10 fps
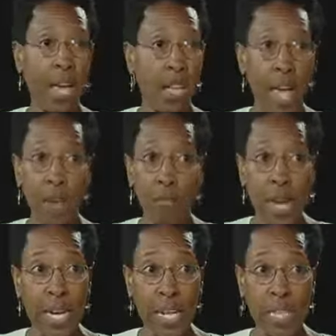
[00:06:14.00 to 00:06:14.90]
Had a lot of
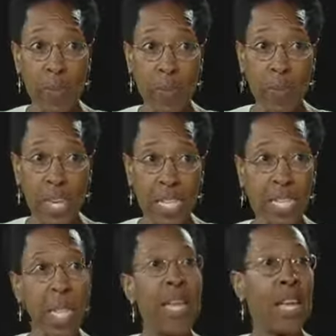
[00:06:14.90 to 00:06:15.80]
writing
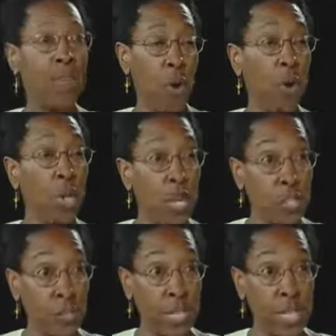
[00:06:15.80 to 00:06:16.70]
experience in their own
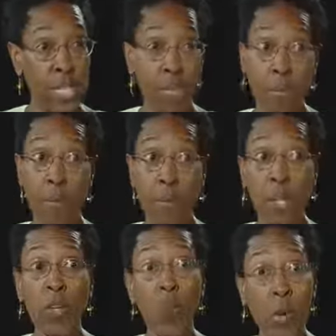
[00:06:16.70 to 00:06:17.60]
countries. They're
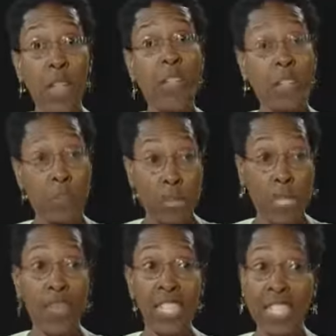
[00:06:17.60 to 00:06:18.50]
familiar with
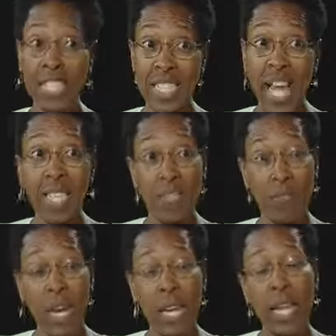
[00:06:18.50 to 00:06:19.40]
specific styles of
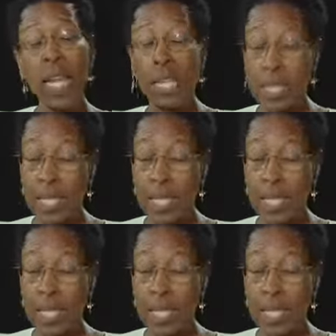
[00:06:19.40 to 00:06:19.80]
writing, so